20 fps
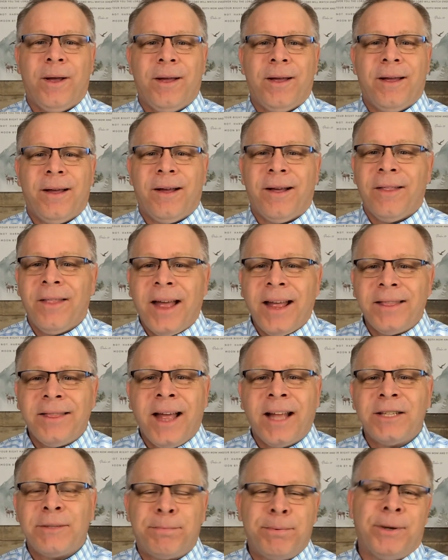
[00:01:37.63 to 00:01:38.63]
Well,
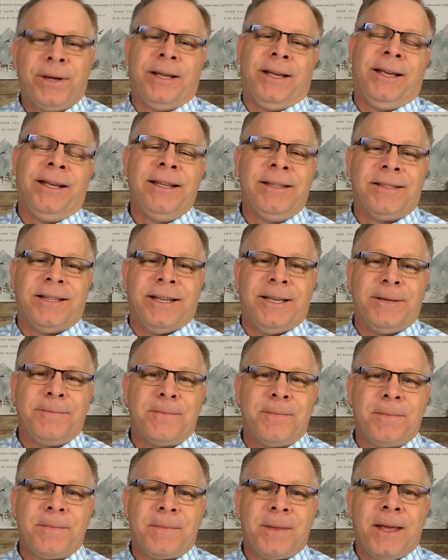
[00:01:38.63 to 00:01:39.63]
that's pretty easy.
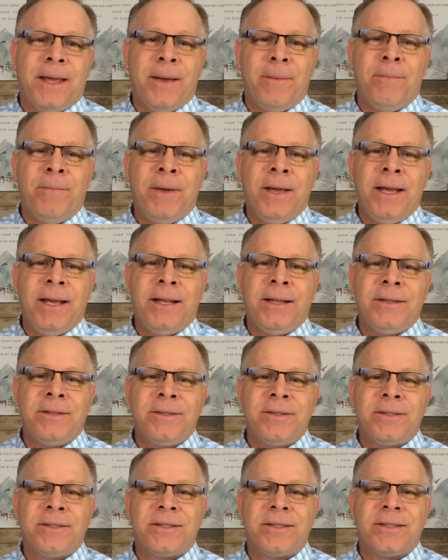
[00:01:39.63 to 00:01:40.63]
It
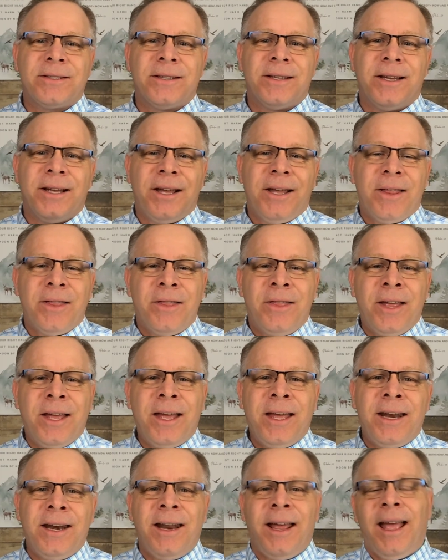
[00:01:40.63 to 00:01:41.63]
means
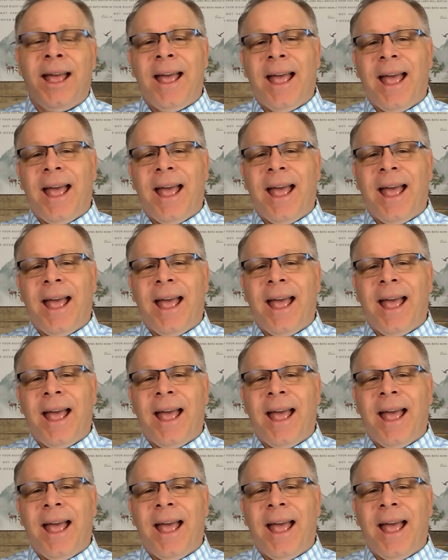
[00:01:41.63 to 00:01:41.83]
then